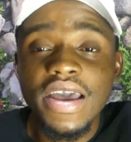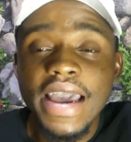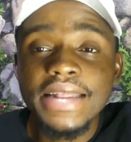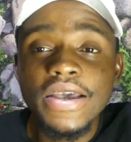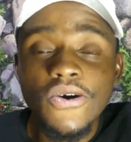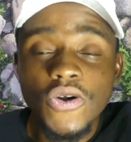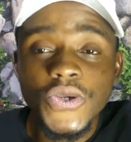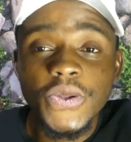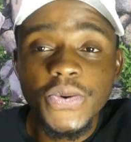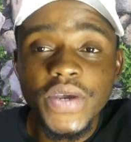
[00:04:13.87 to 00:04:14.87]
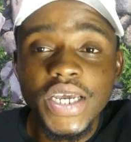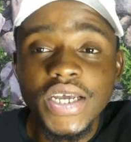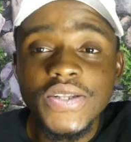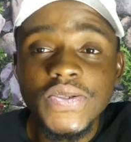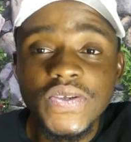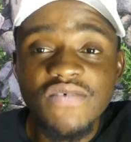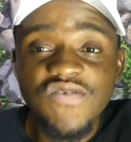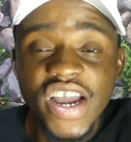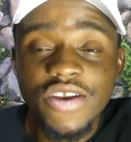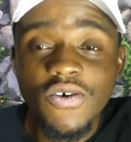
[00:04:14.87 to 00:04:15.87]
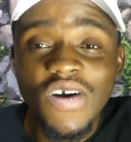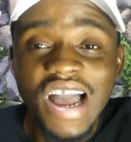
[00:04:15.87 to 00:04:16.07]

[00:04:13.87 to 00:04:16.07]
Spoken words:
and they got all the way to the final.